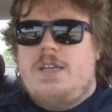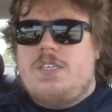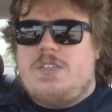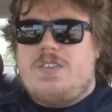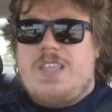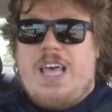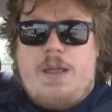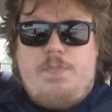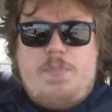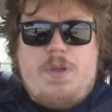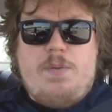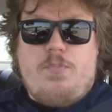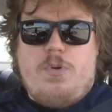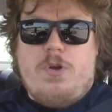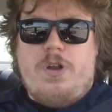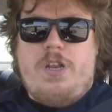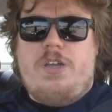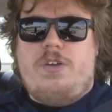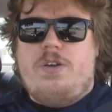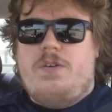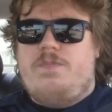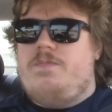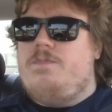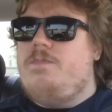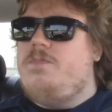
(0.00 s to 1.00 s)
So that'd be pretty
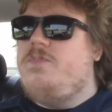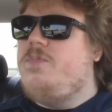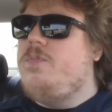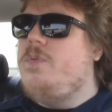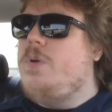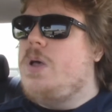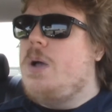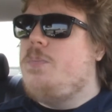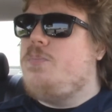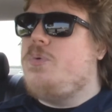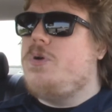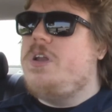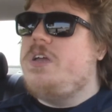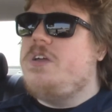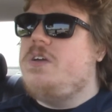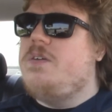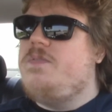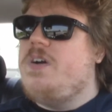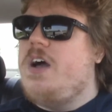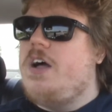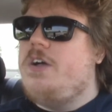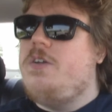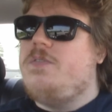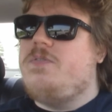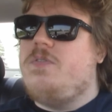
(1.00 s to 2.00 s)
good
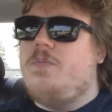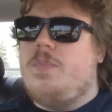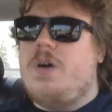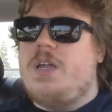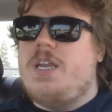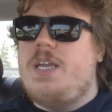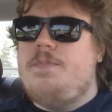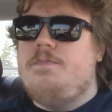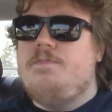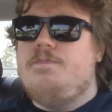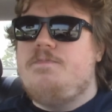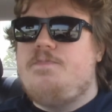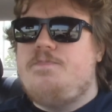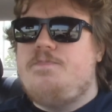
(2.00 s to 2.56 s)
value for money.